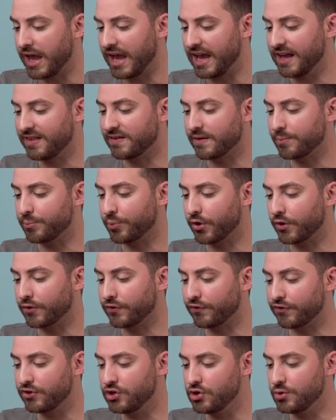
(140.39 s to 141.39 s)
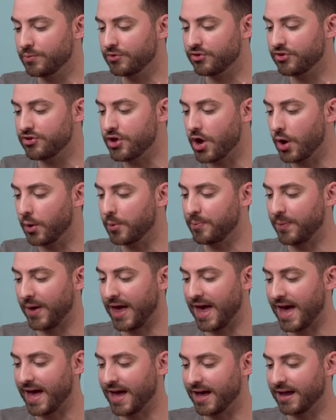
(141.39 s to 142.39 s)
It's a perfumed
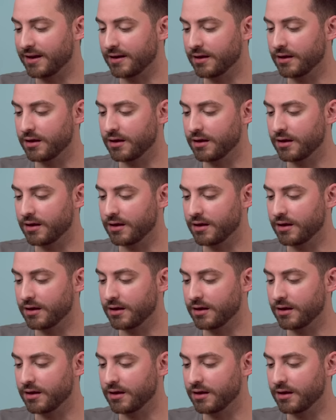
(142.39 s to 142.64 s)
notepad.